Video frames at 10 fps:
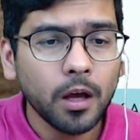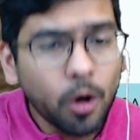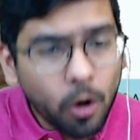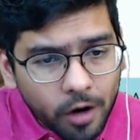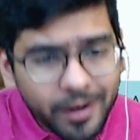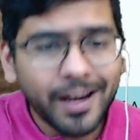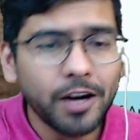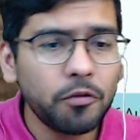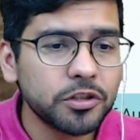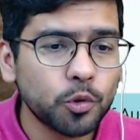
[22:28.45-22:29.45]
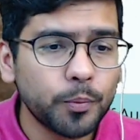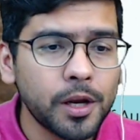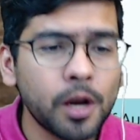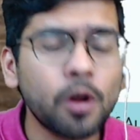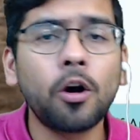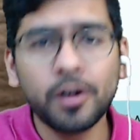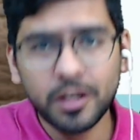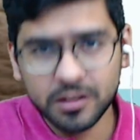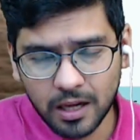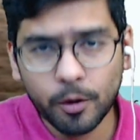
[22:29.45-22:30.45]
or an adverse opinion or
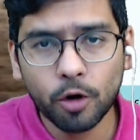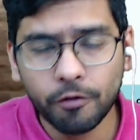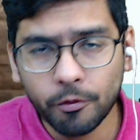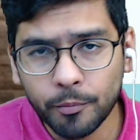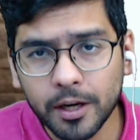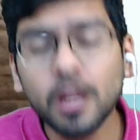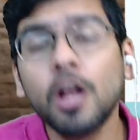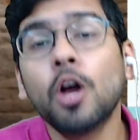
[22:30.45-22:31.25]
disclaimer of opinion,